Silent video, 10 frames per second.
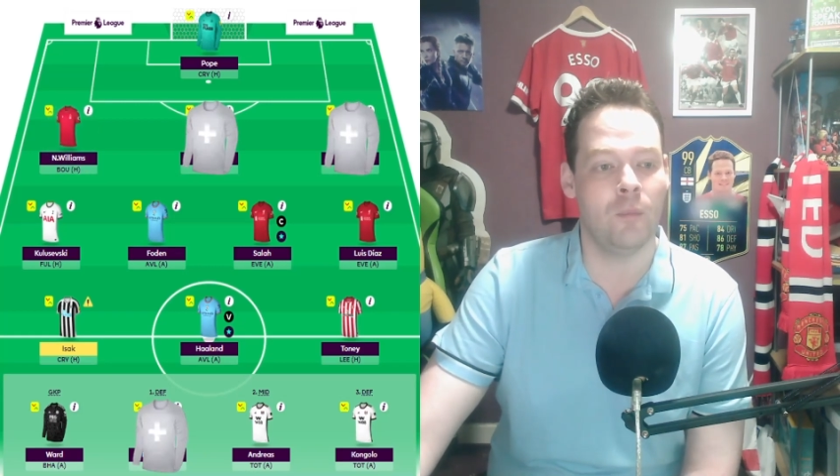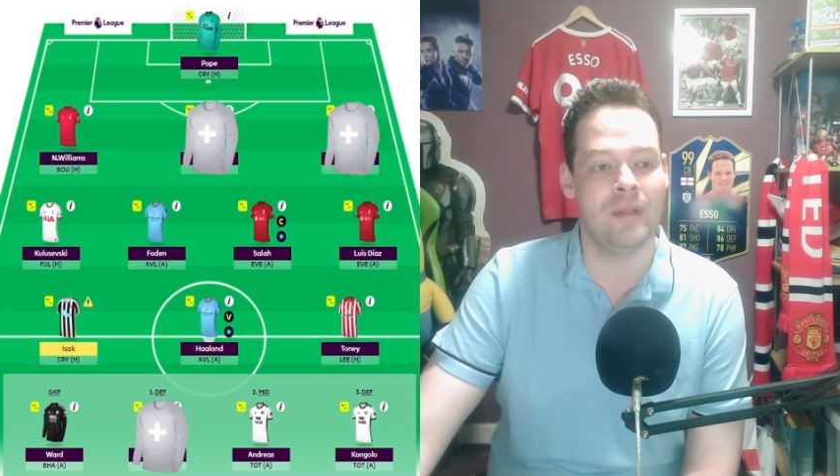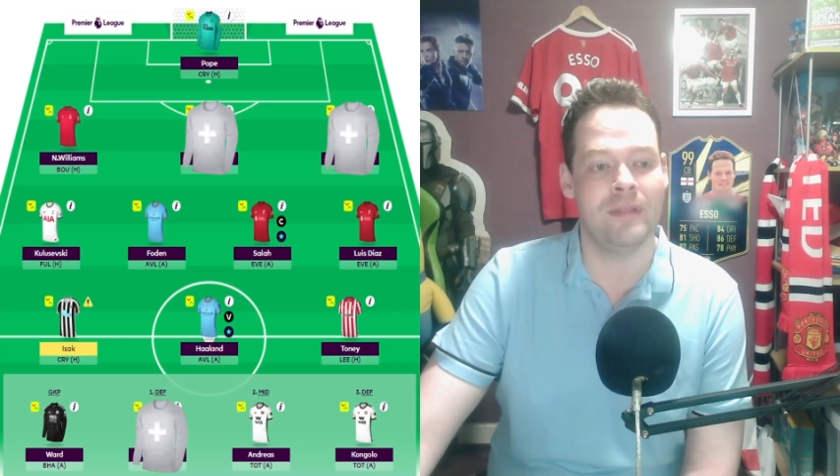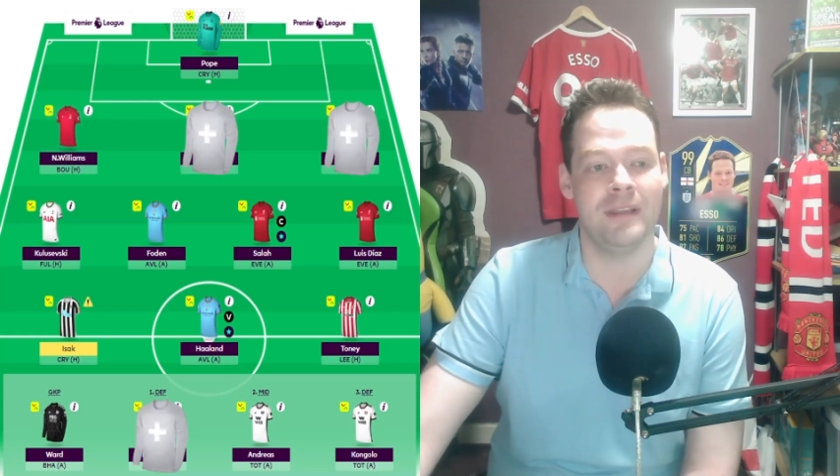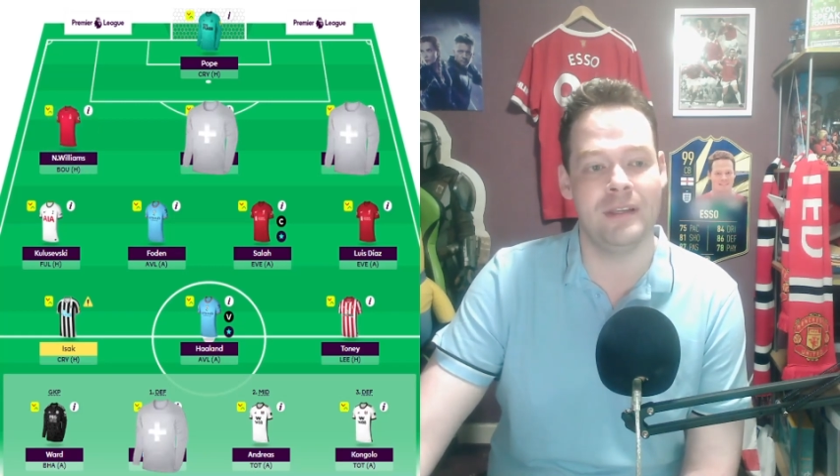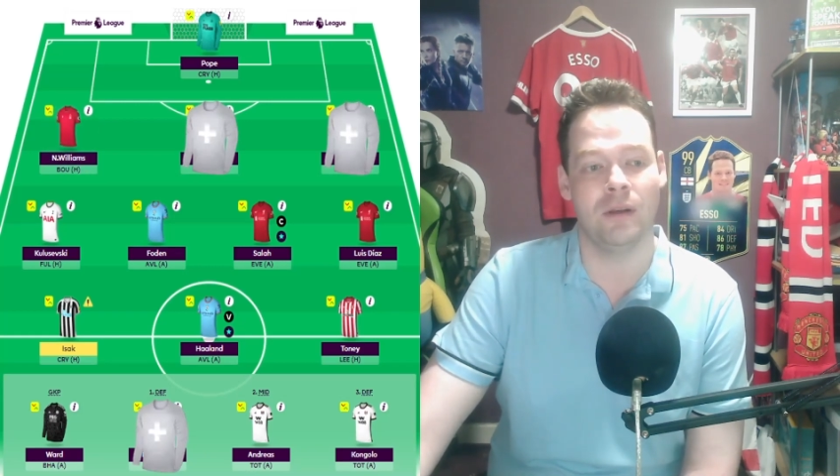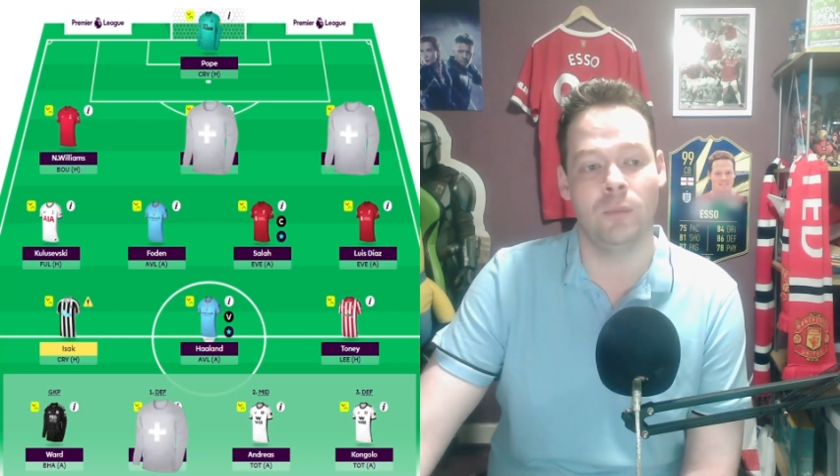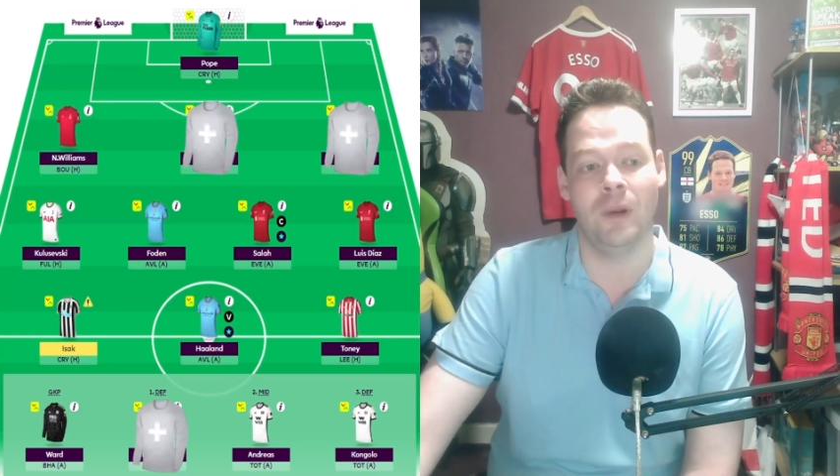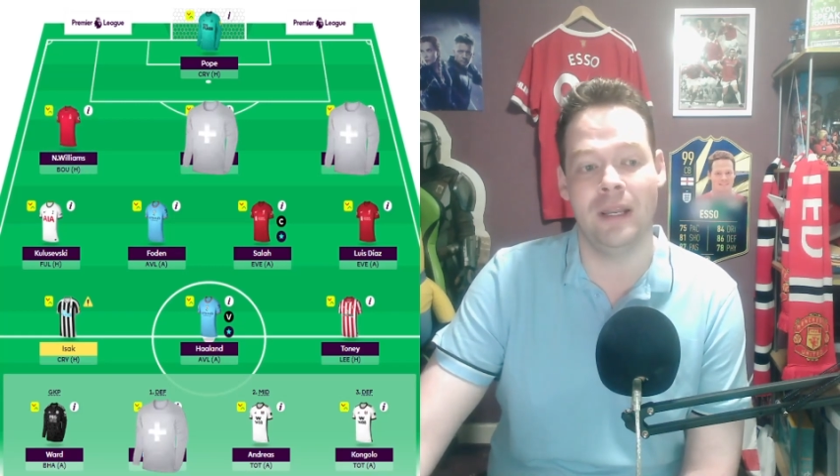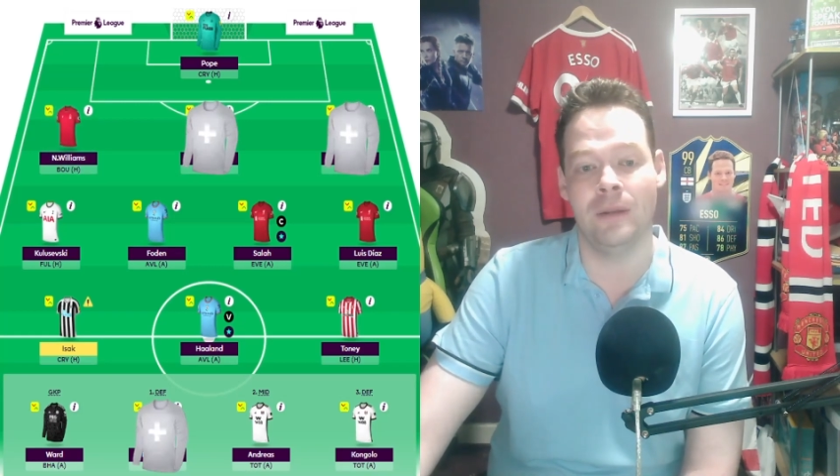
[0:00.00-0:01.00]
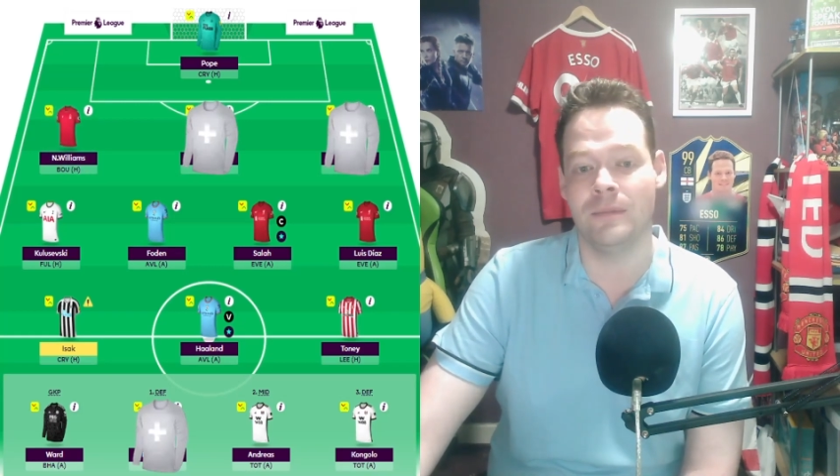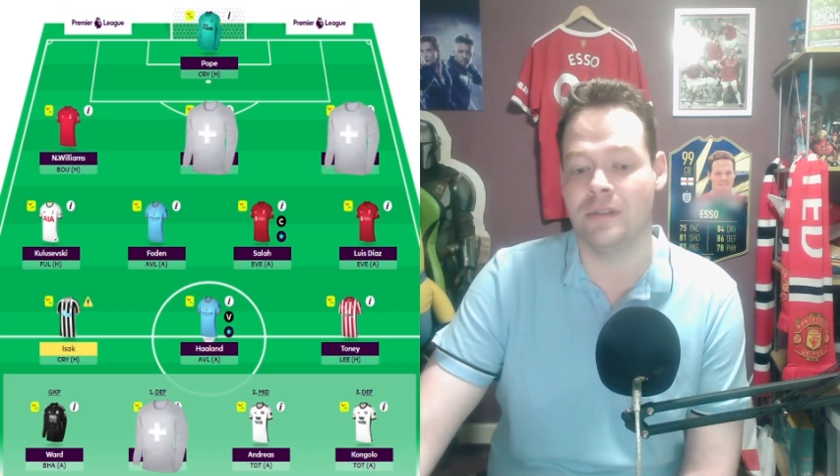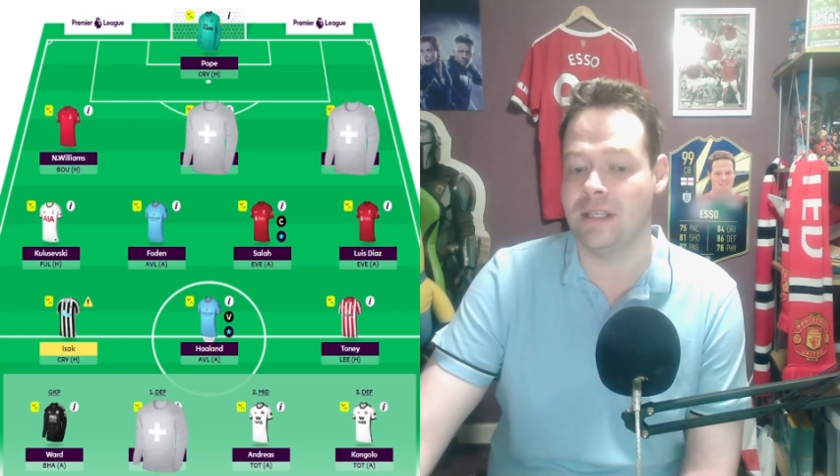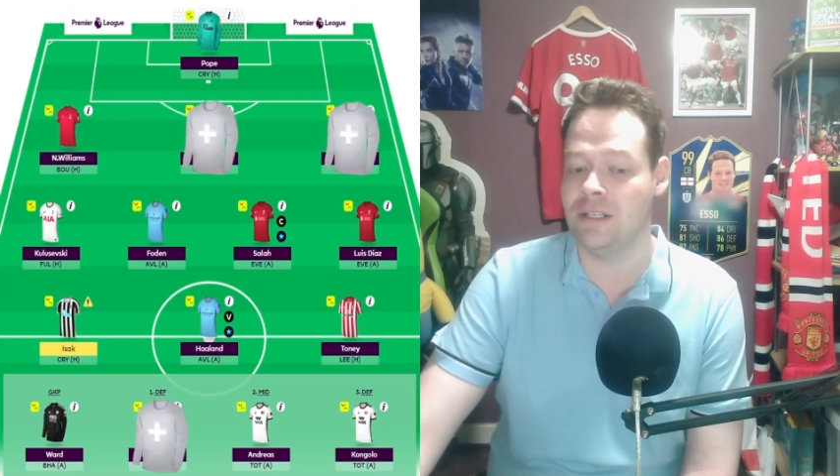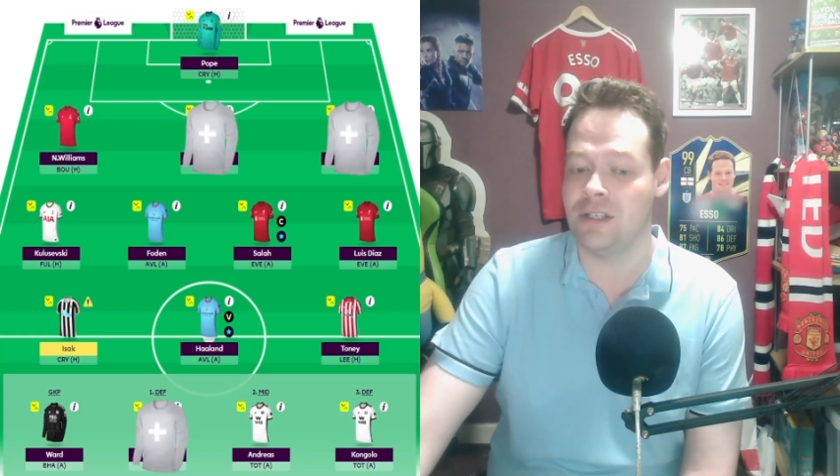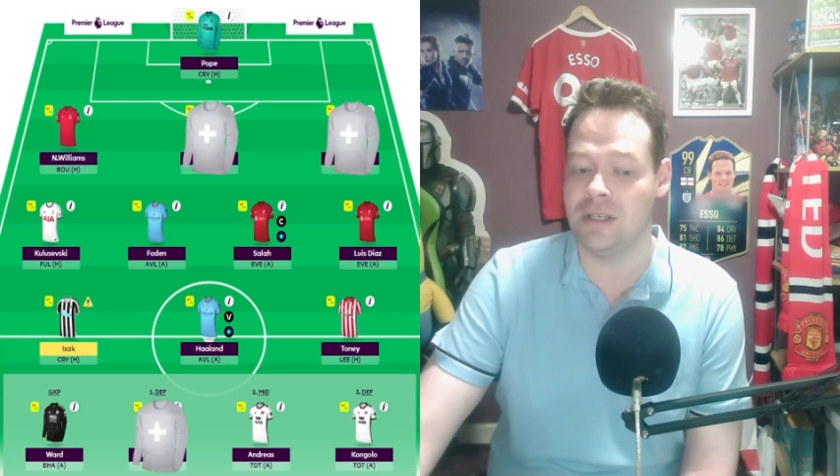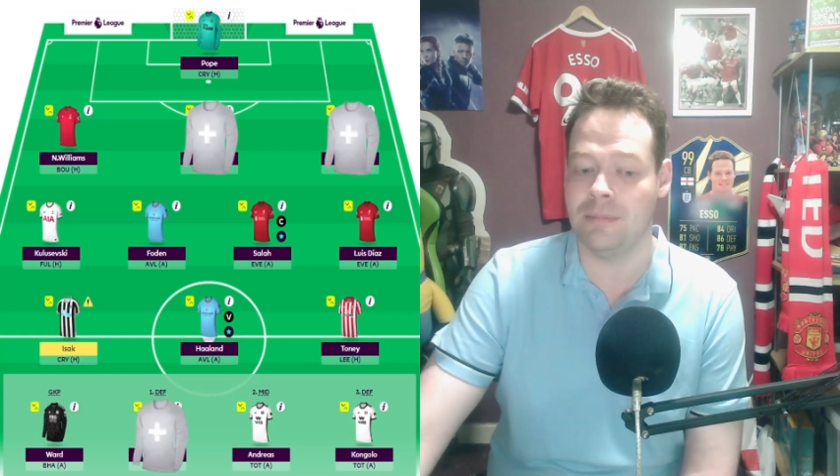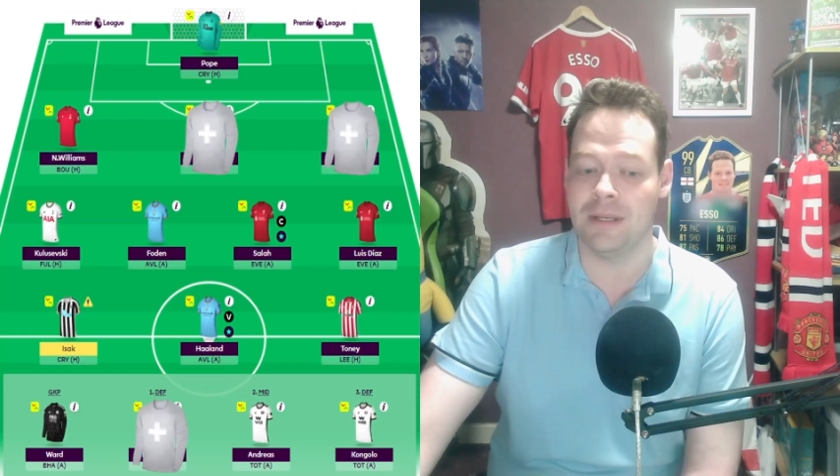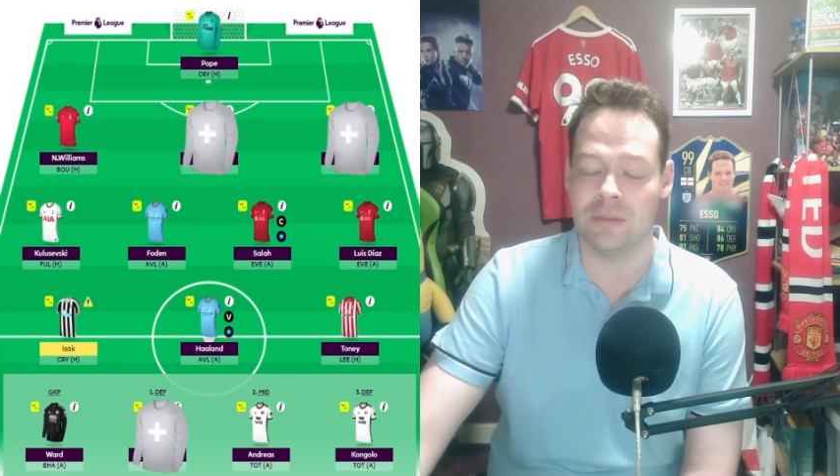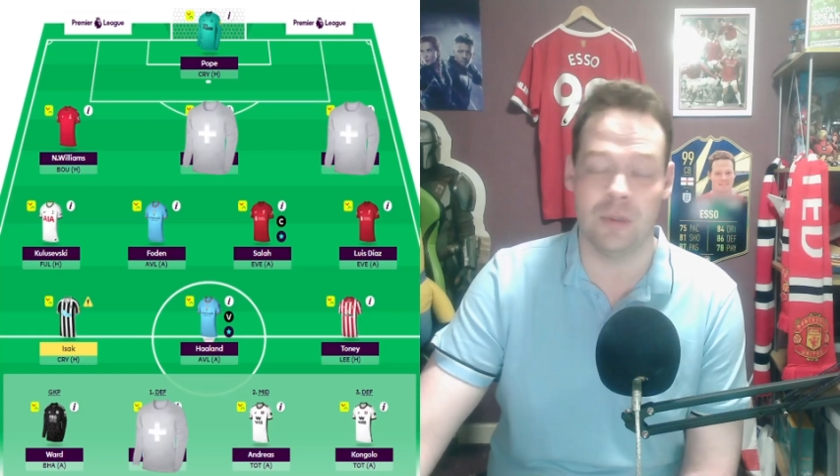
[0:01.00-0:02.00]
with Nico Williams, the cheapest.